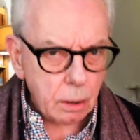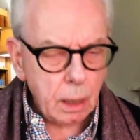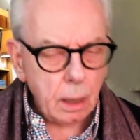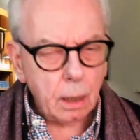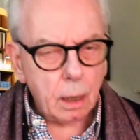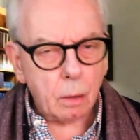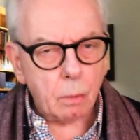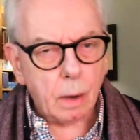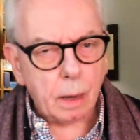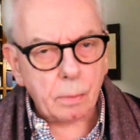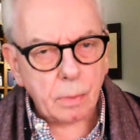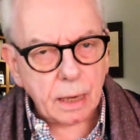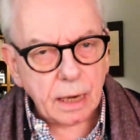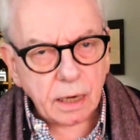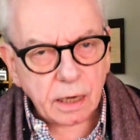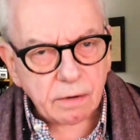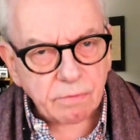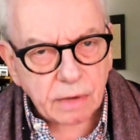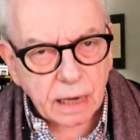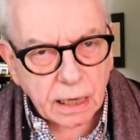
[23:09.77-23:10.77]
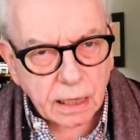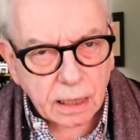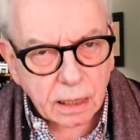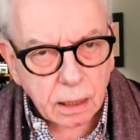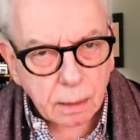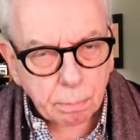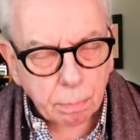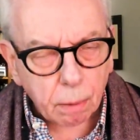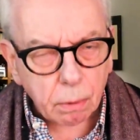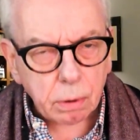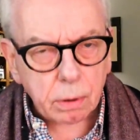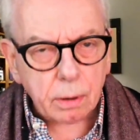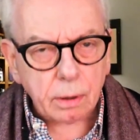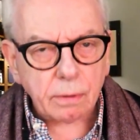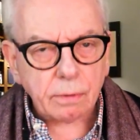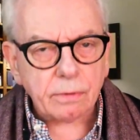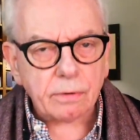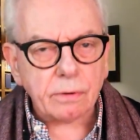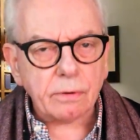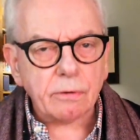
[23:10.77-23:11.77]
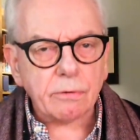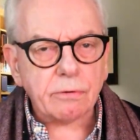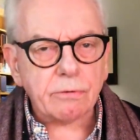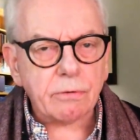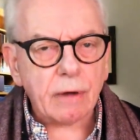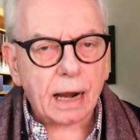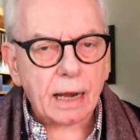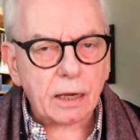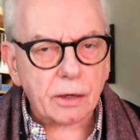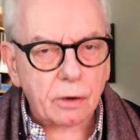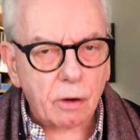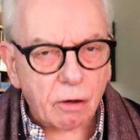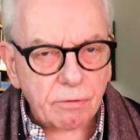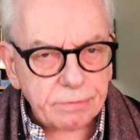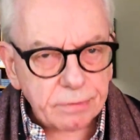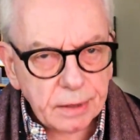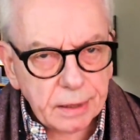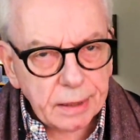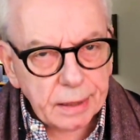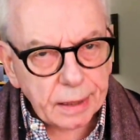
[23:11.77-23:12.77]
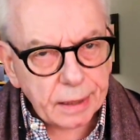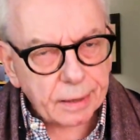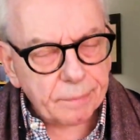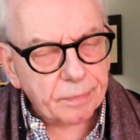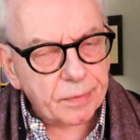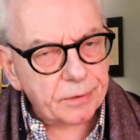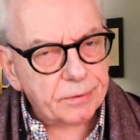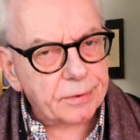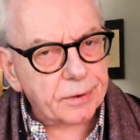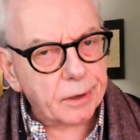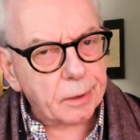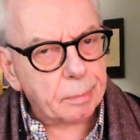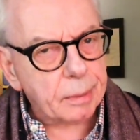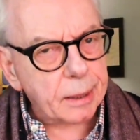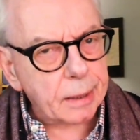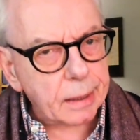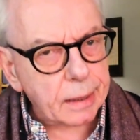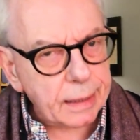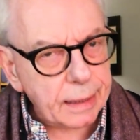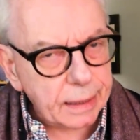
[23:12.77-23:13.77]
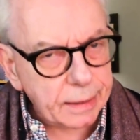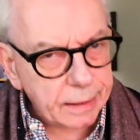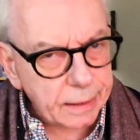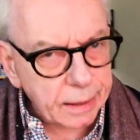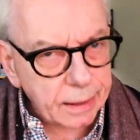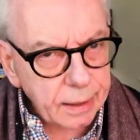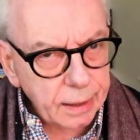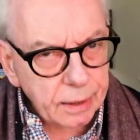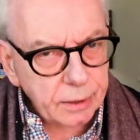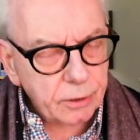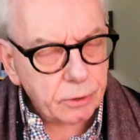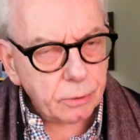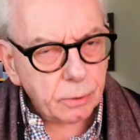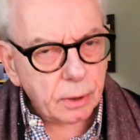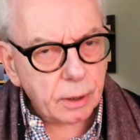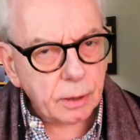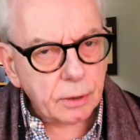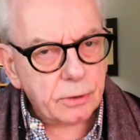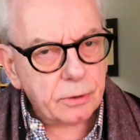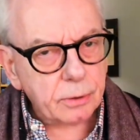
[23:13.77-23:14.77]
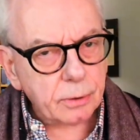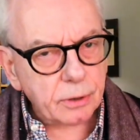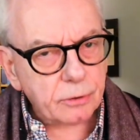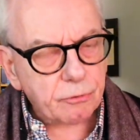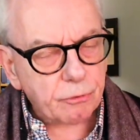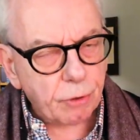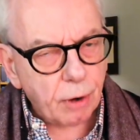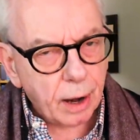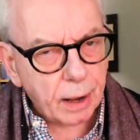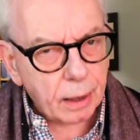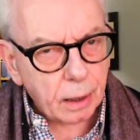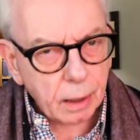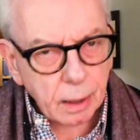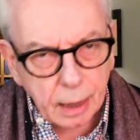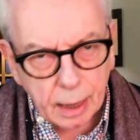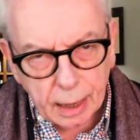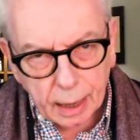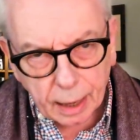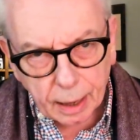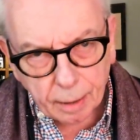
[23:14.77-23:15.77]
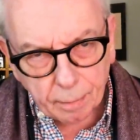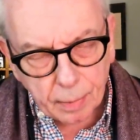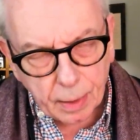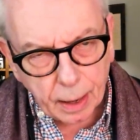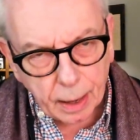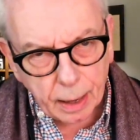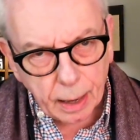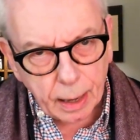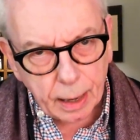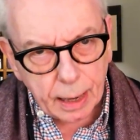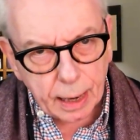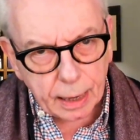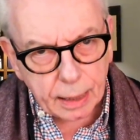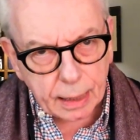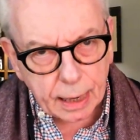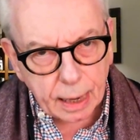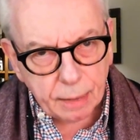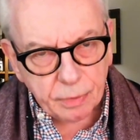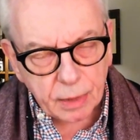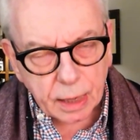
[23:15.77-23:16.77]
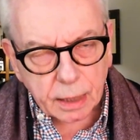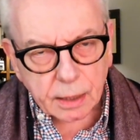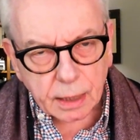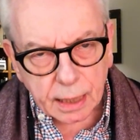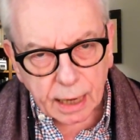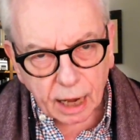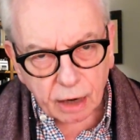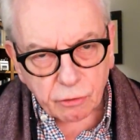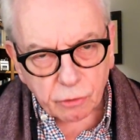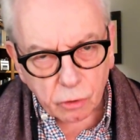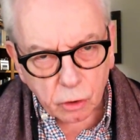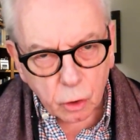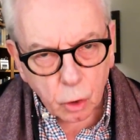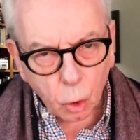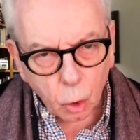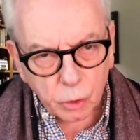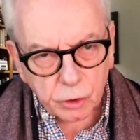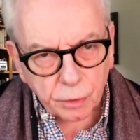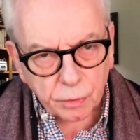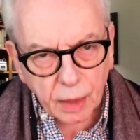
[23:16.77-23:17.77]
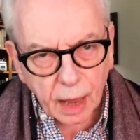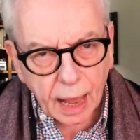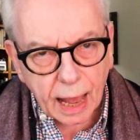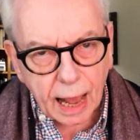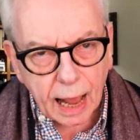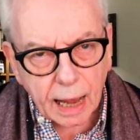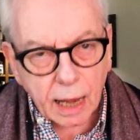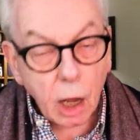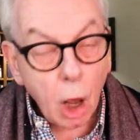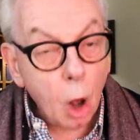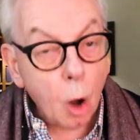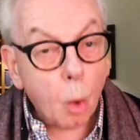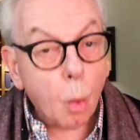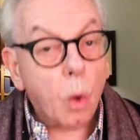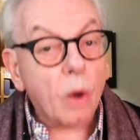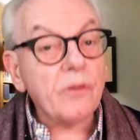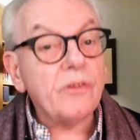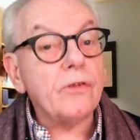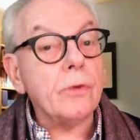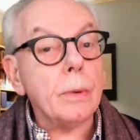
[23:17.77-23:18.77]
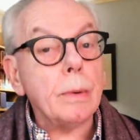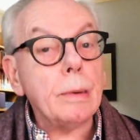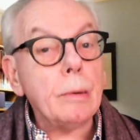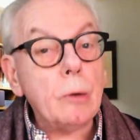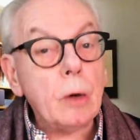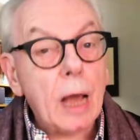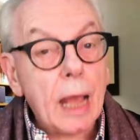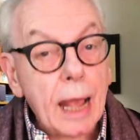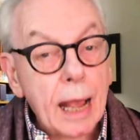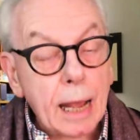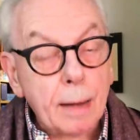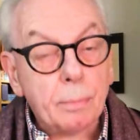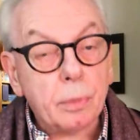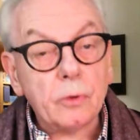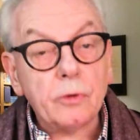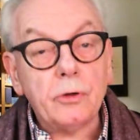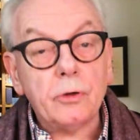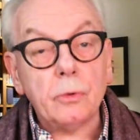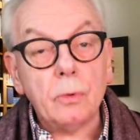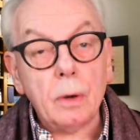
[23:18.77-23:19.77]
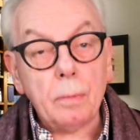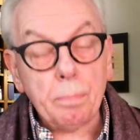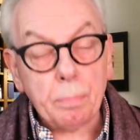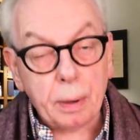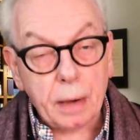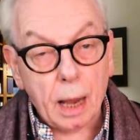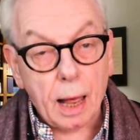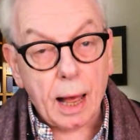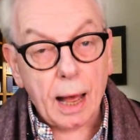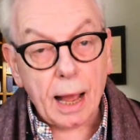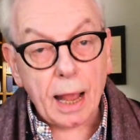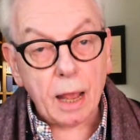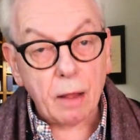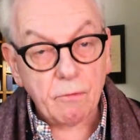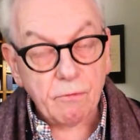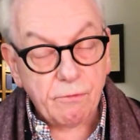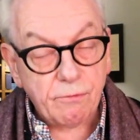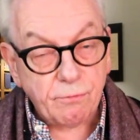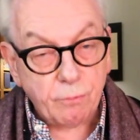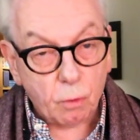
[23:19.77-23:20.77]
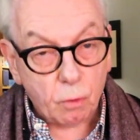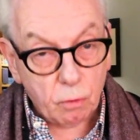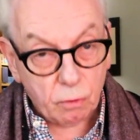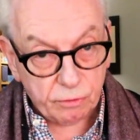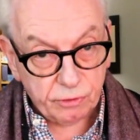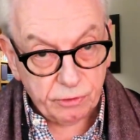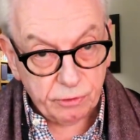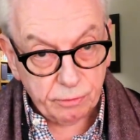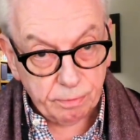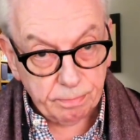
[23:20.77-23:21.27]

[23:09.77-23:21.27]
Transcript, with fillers: when we intervened in the Balkans and dragged off uh, the Serbian leader to a to a trial um, uh, in in the International Court of the Hague, was we were able to apply force.